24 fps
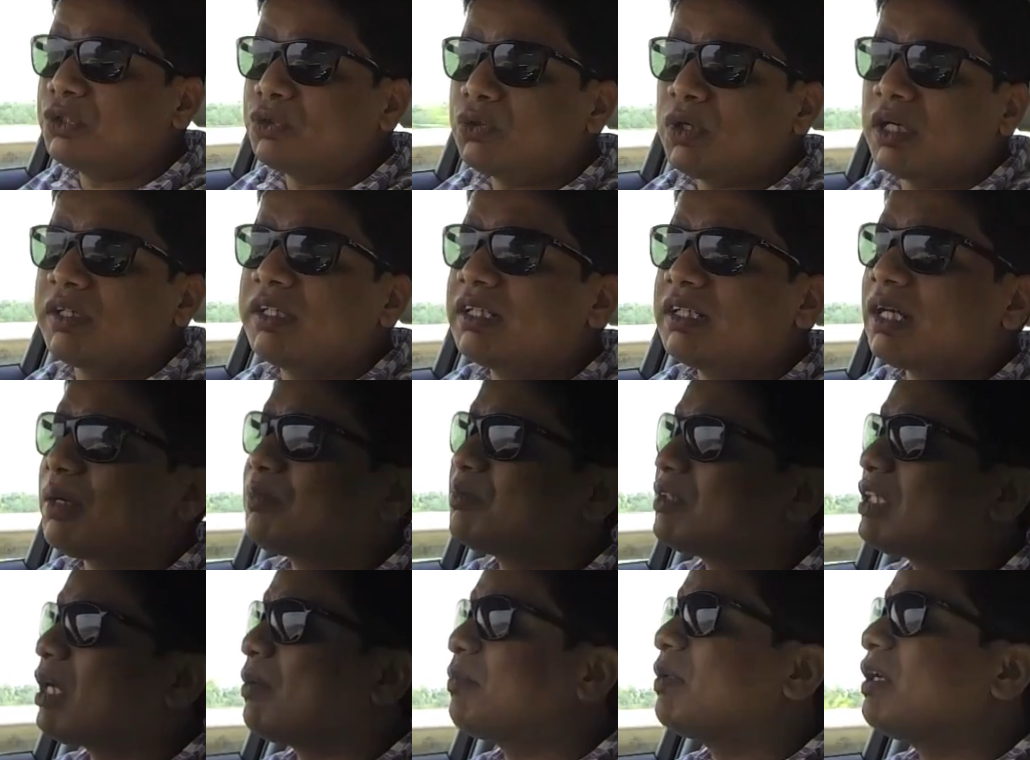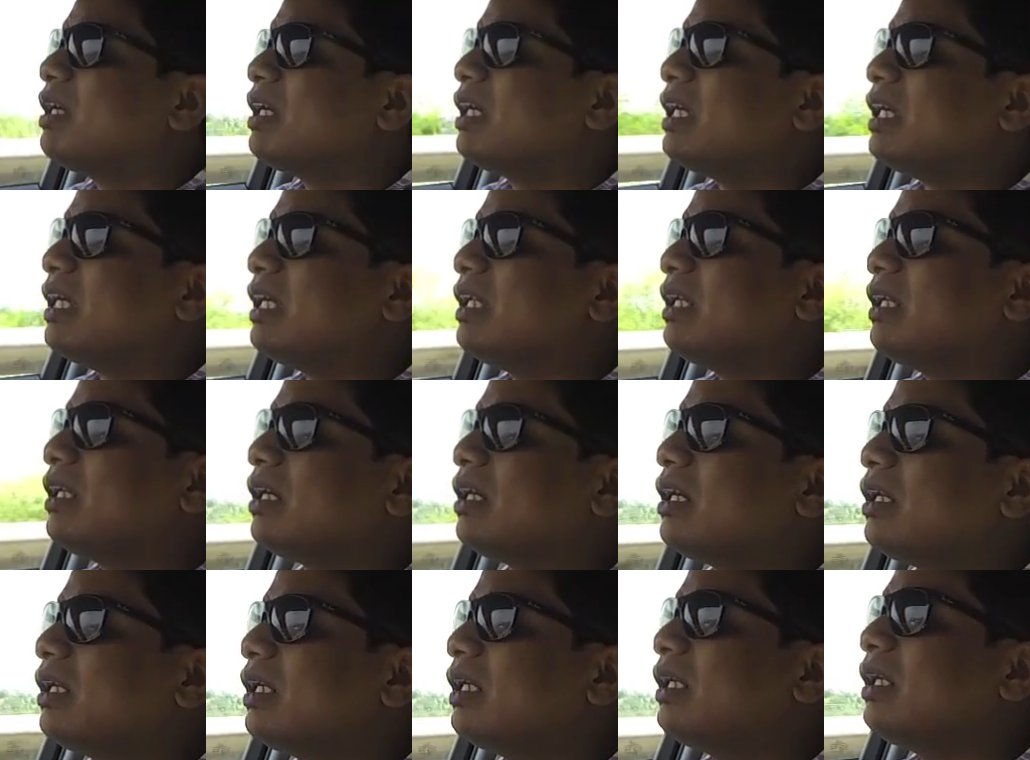to 100 comes up in
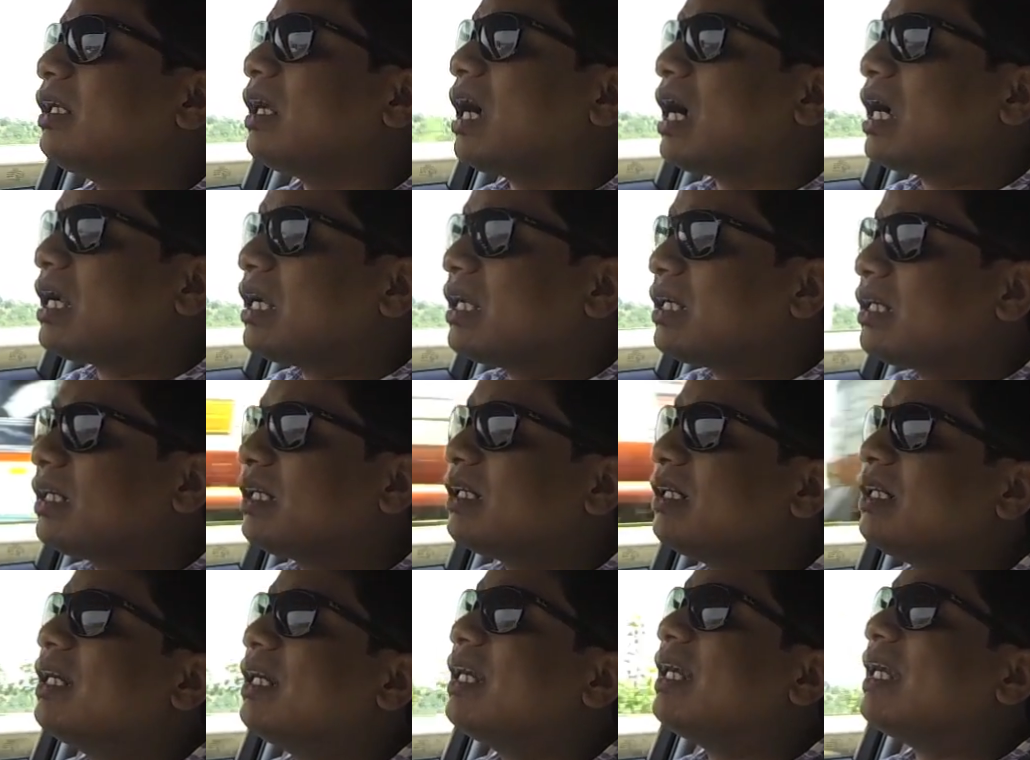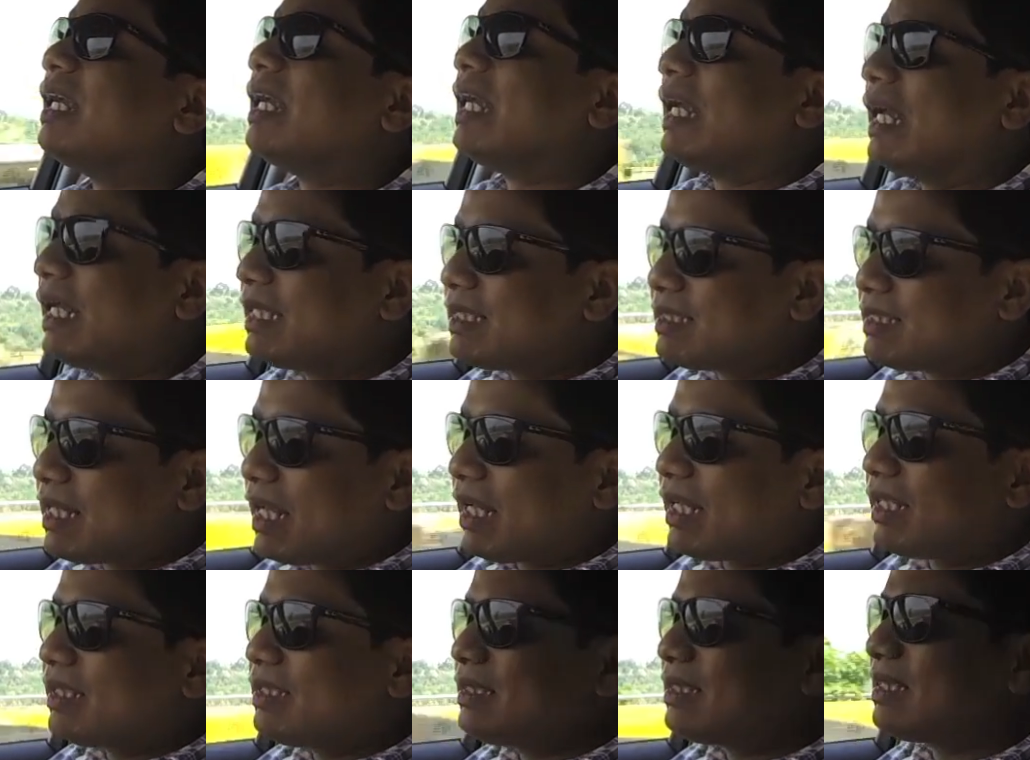a little under 8
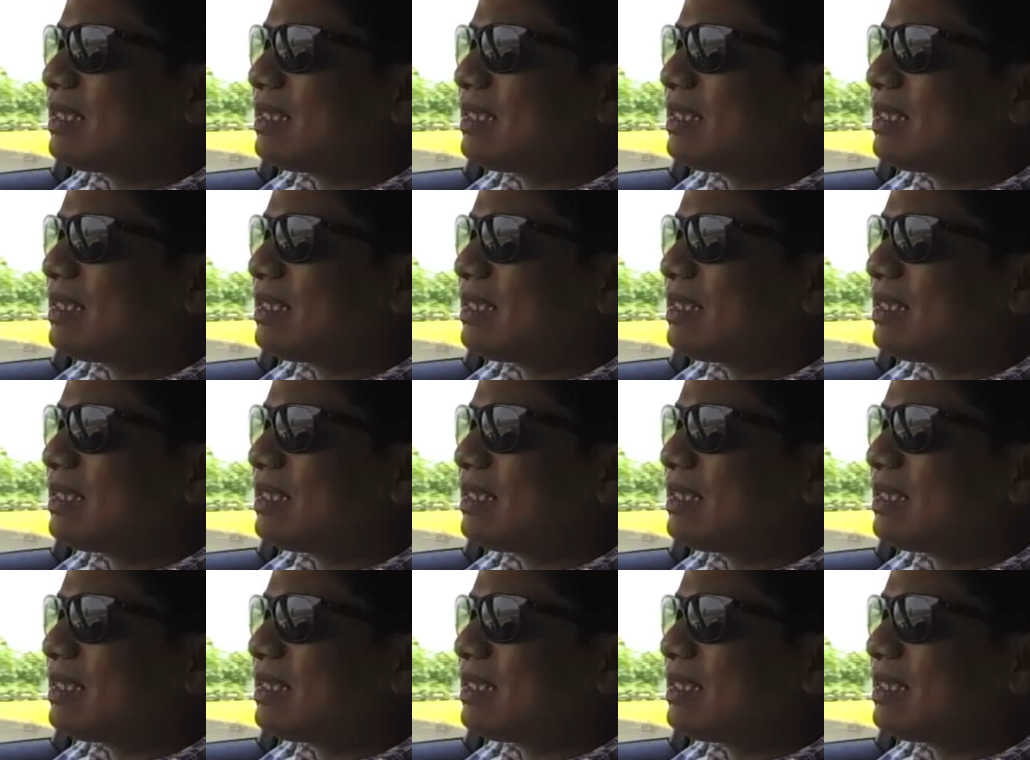seconds.